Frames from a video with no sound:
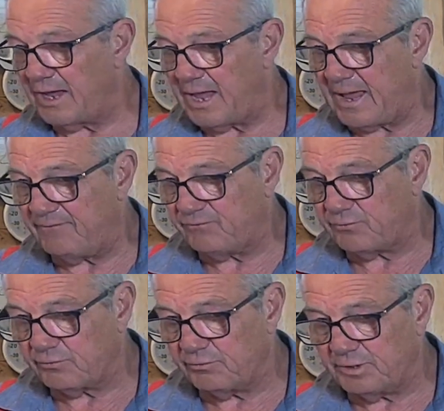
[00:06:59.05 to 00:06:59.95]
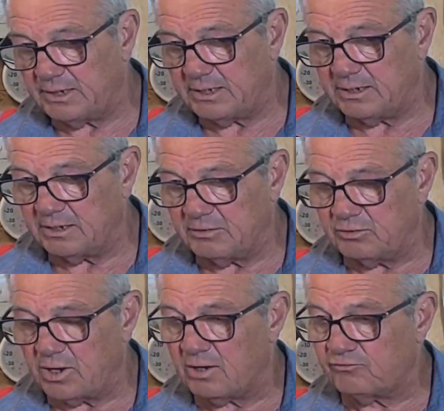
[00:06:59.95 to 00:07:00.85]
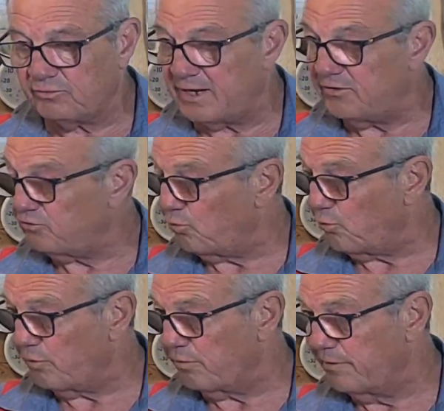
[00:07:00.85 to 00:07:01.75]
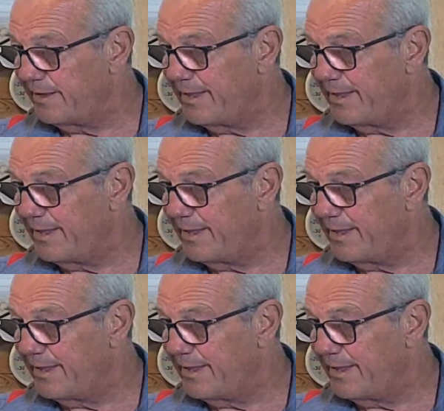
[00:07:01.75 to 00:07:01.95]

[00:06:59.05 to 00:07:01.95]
after the indoctrination, or